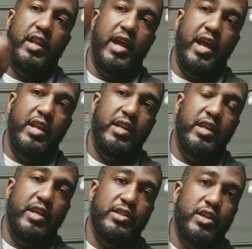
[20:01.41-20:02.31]
is on that
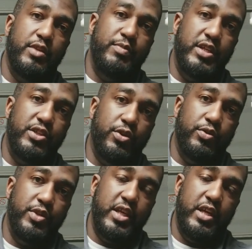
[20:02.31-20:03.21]
line is going to
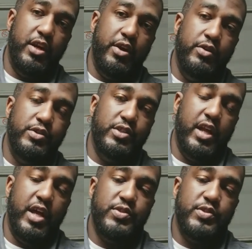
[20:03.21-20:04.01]
be told here.